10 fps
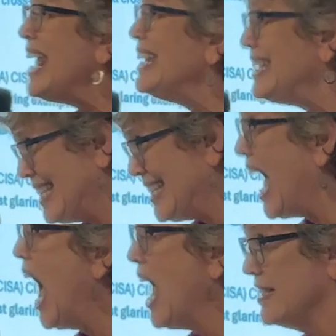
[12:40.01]
he
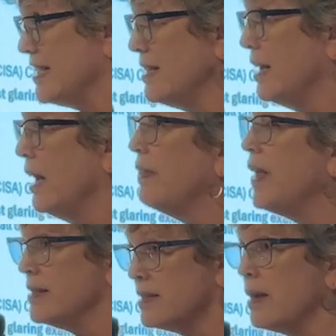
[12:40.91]
decides
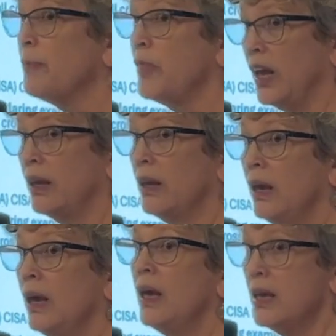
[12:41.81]
that something
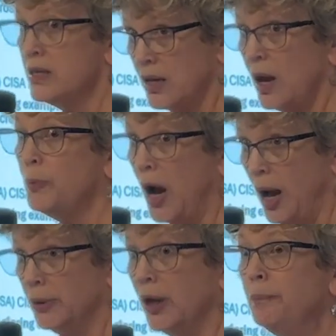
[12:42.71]
is a
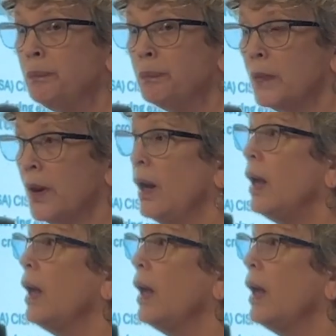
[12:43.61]
problem,